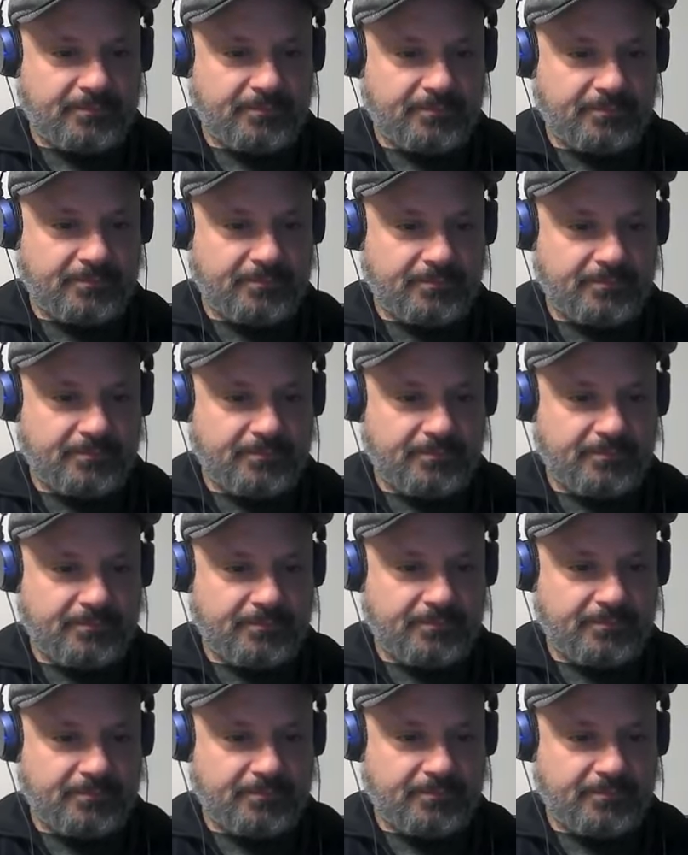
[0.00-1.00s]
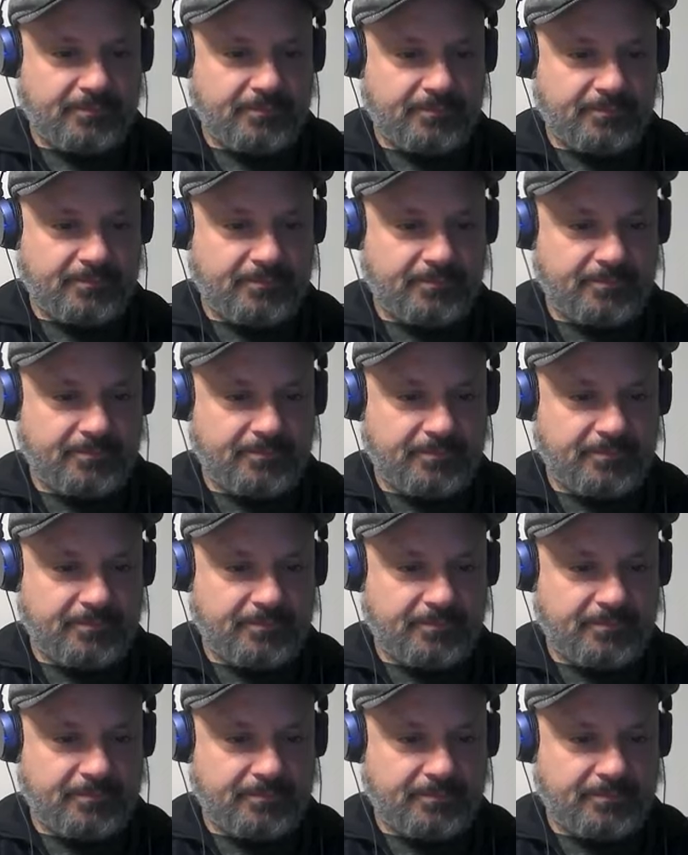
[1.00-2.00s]

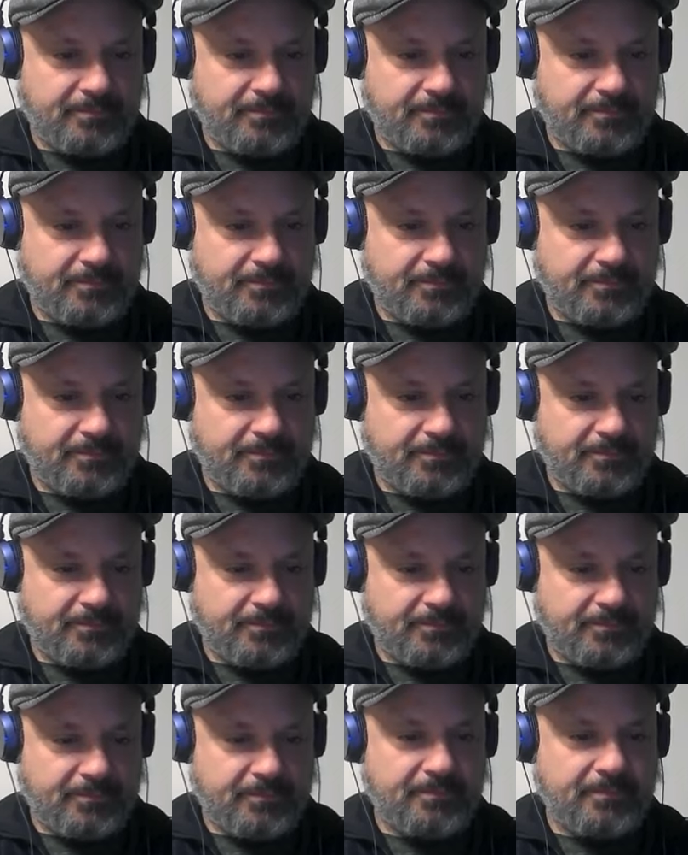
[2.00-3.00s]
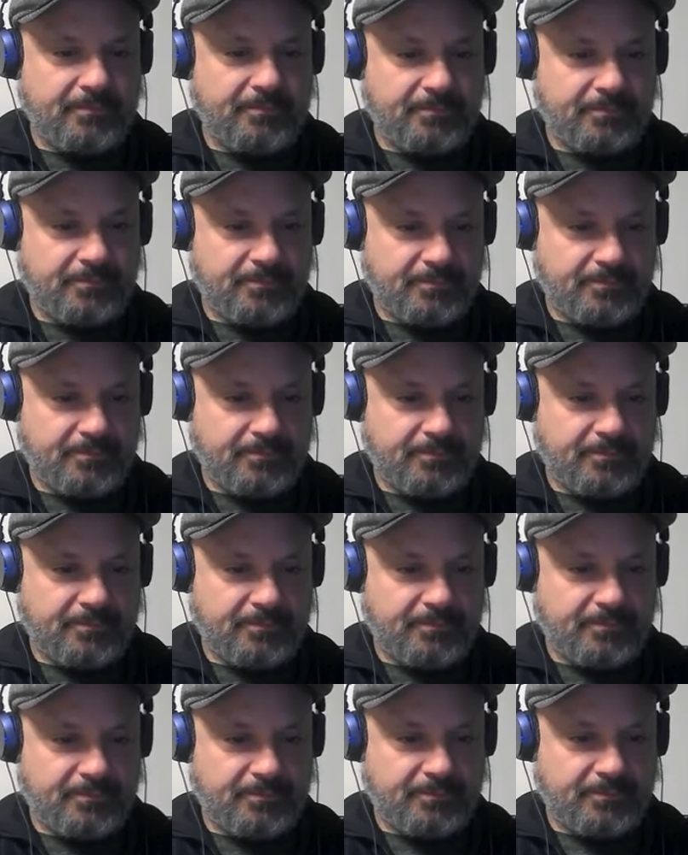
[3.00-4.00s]

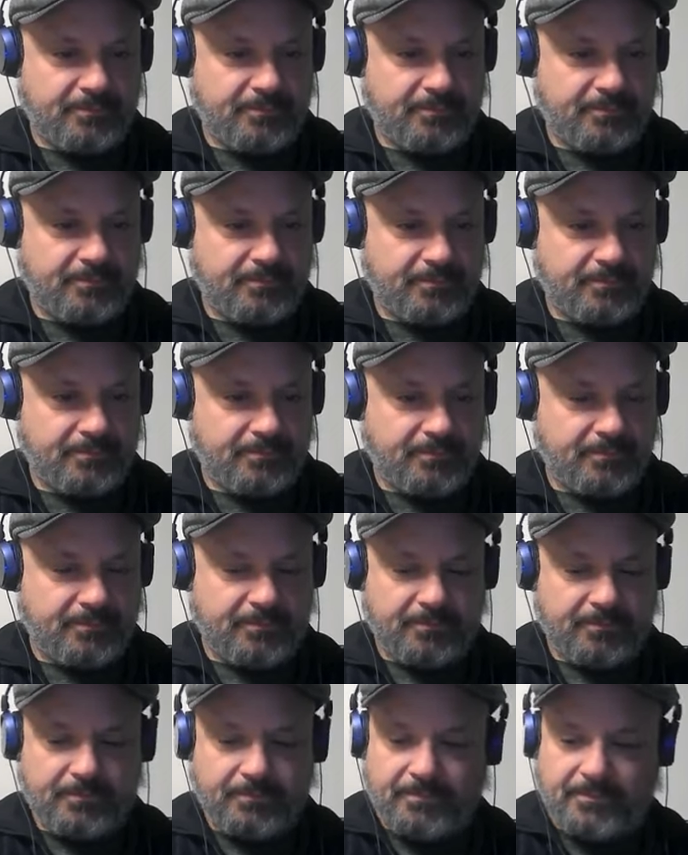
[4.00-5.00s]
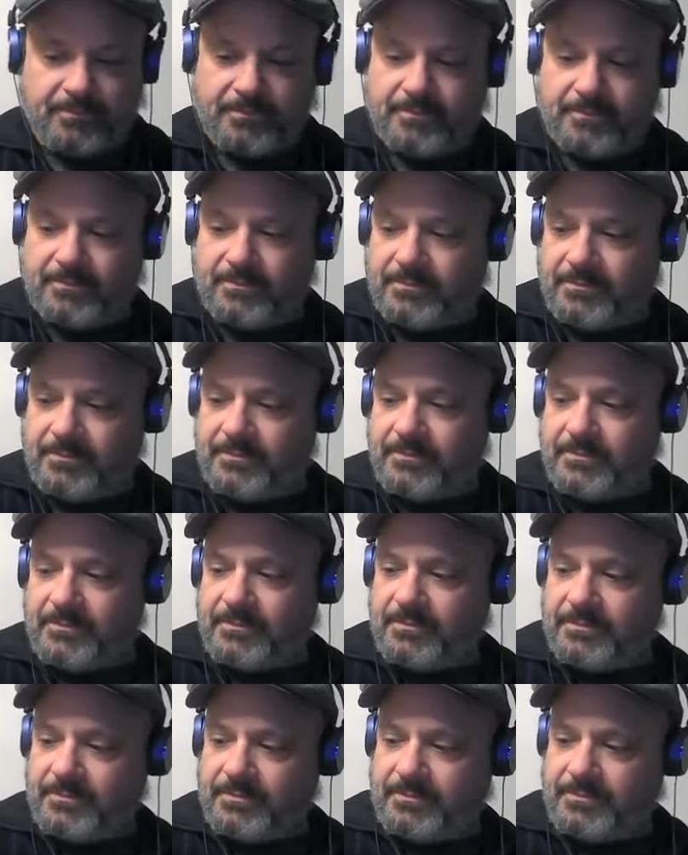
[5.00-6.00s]

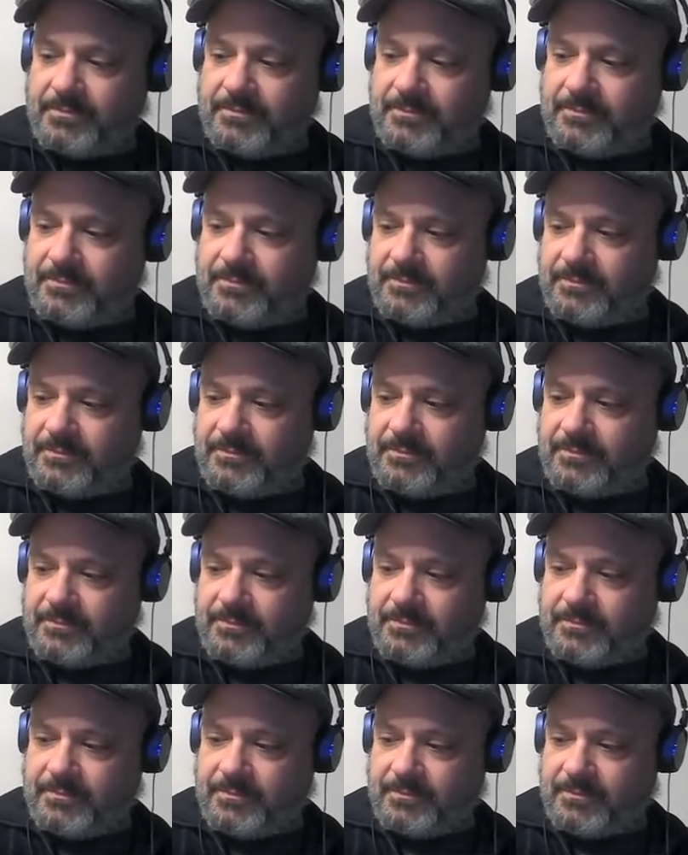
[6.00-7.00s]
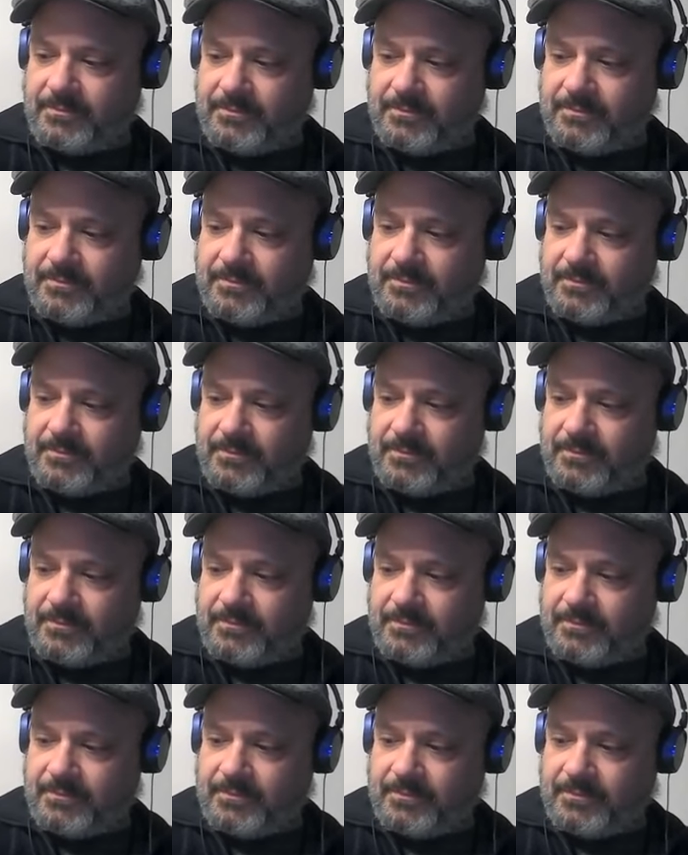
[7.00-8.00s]
[no speech]